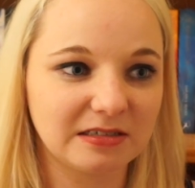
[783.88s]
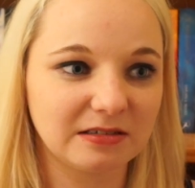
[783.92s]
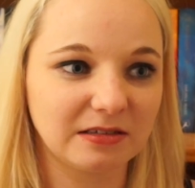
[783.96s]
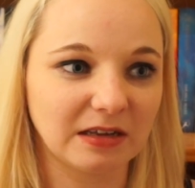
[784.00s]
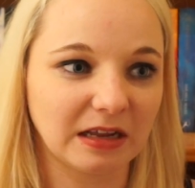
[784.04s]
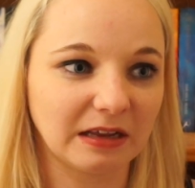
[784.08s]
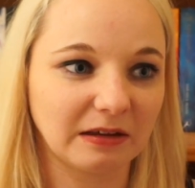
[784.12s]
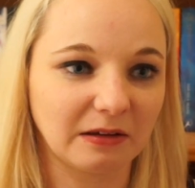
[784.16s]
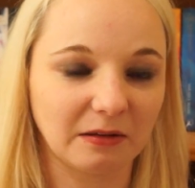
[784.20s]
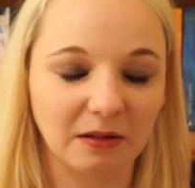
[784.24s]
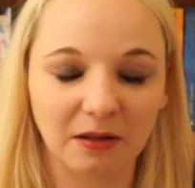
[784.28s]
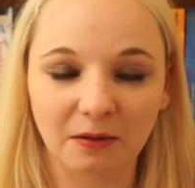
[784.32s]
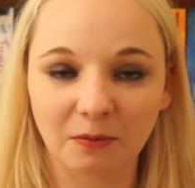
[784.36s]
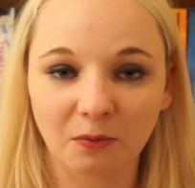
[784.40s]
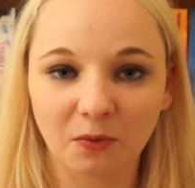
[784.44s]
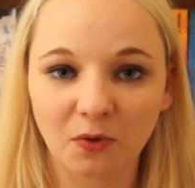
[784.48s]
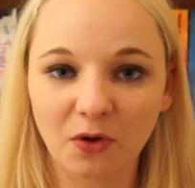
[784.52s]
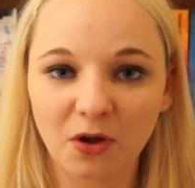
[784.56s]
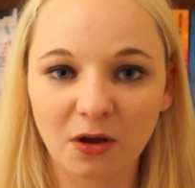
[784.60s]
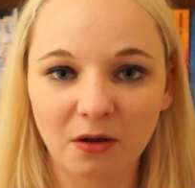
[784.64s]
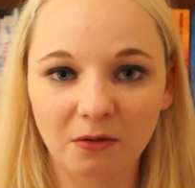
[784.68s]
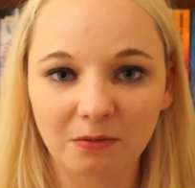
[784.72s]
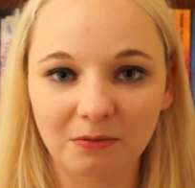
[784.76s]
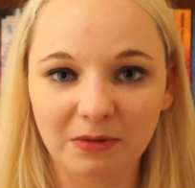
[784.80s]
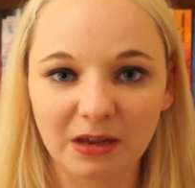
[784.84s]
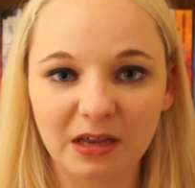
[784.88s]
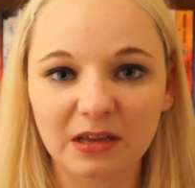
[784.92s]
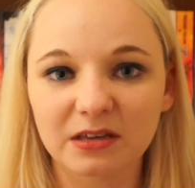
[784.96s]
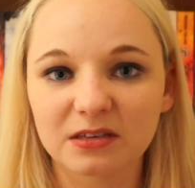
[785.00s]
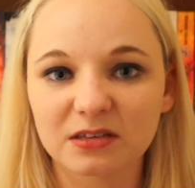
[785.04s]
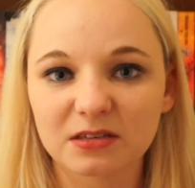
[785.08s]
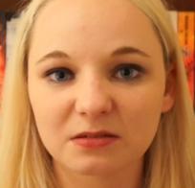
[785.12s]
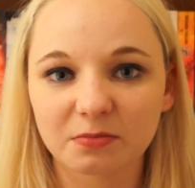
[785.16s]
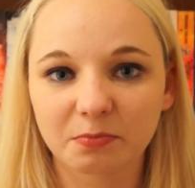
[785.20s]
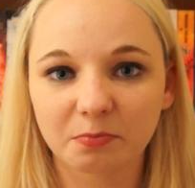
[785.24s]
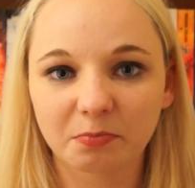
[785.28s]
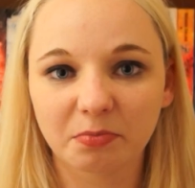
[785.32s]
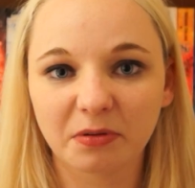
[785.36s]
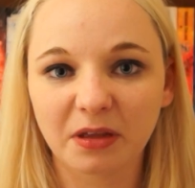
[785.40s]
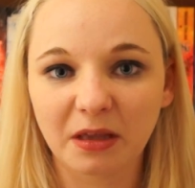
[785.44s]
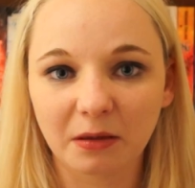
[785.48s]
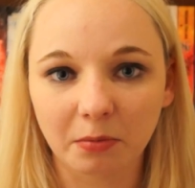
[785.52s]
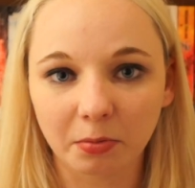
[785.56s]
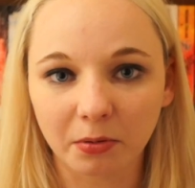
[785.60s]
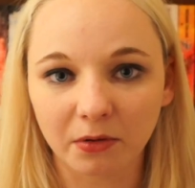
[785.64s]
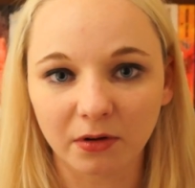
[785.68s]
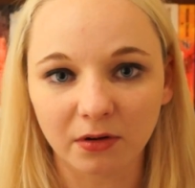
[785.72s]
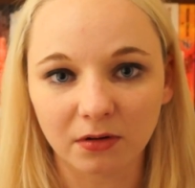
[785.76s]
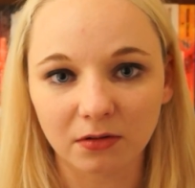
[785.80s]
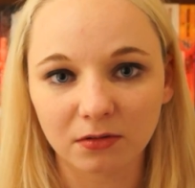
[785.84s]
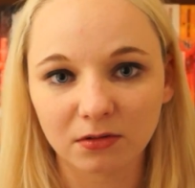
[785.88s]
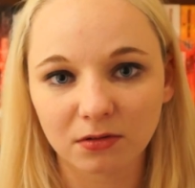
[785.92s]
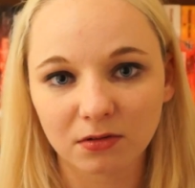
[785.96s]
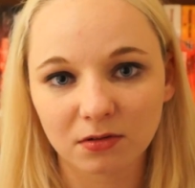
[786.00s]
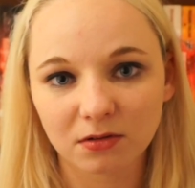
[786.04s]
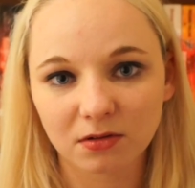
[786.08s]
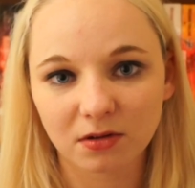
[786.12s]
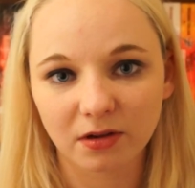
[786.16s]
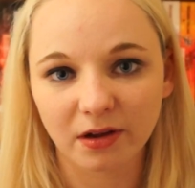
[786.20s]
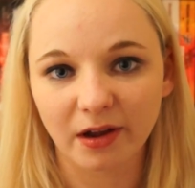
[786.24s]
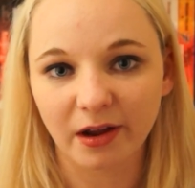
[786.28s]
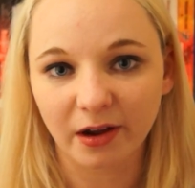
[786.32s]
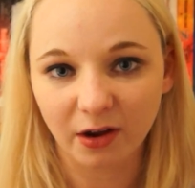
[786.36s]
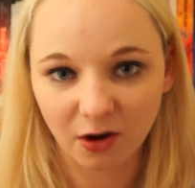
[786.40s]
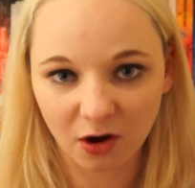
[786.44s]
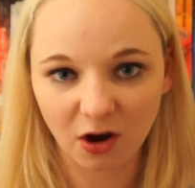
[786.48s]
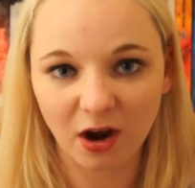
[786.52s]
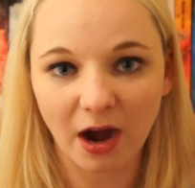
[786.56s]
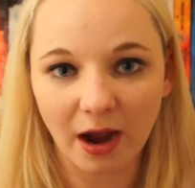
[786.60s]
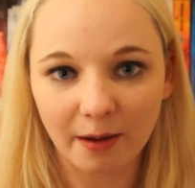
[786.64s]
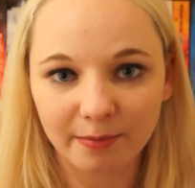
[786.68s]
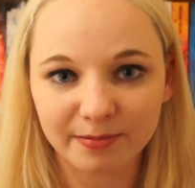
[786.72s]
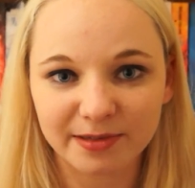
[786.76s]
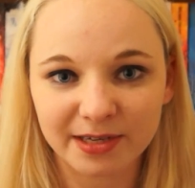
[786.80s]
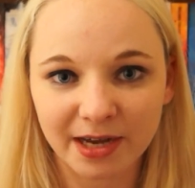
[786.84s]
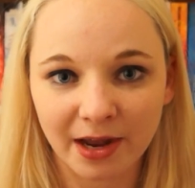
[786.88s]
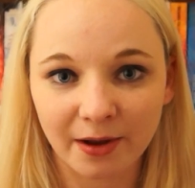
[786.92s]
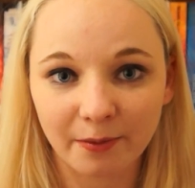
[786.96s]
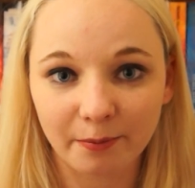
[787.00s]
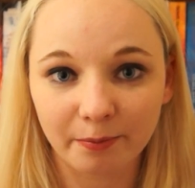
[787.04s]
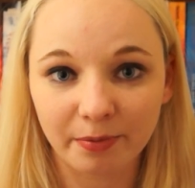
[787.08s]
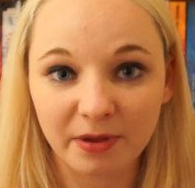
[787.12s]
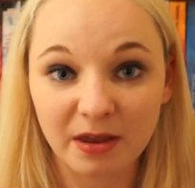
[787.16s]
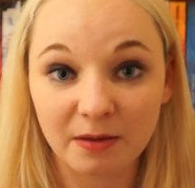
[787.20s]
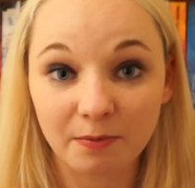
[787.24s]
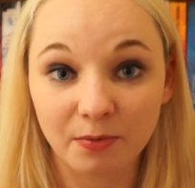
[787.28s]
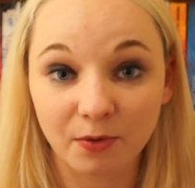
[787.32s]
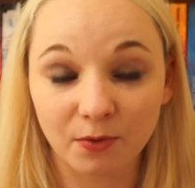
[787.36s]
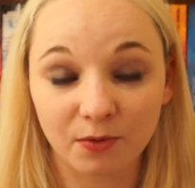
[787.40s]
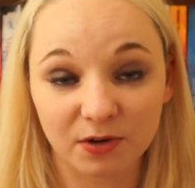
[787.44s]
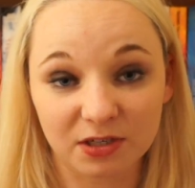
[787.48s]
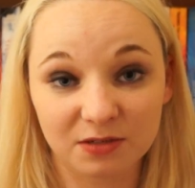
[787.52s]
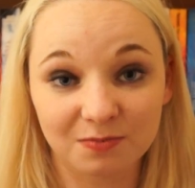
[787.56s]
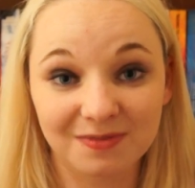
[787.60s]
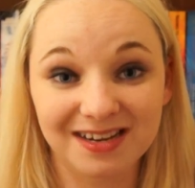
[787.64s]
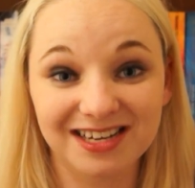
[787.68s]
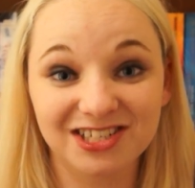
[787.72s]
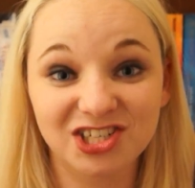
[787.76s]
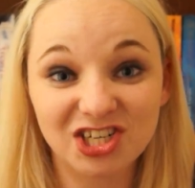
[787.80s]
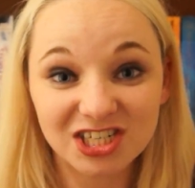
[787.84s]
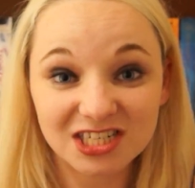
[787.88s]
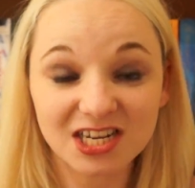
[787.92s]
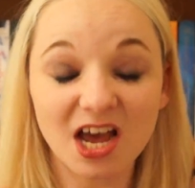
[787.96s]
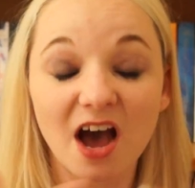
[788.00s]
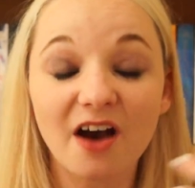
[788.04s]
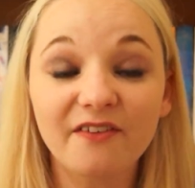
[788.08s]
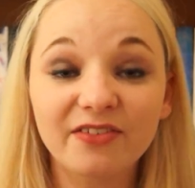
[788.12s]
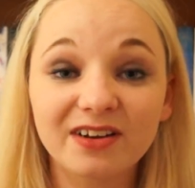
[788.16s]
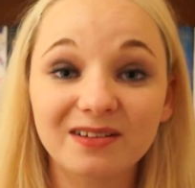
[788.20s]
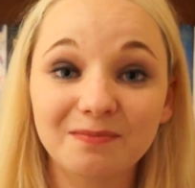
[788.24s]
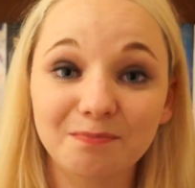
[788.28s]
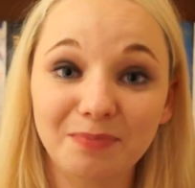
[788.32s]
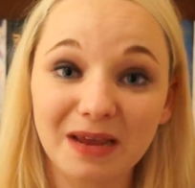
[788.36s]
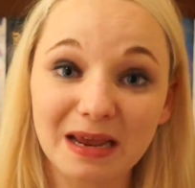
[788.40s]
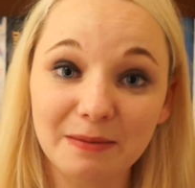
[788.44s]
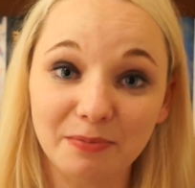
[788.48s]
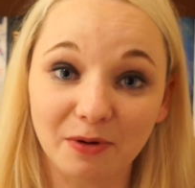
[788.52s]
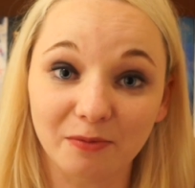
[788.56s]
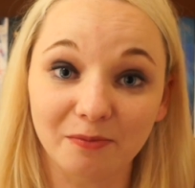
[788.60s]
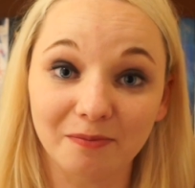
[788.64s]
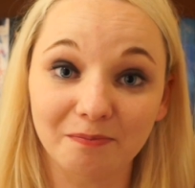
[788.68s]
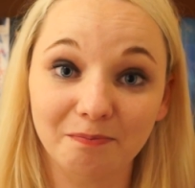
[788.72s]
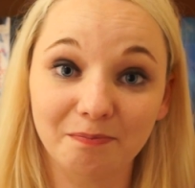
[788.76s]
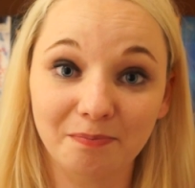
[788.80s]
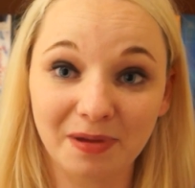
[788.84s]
that the worm eats people and craps out people, which means she's covered in people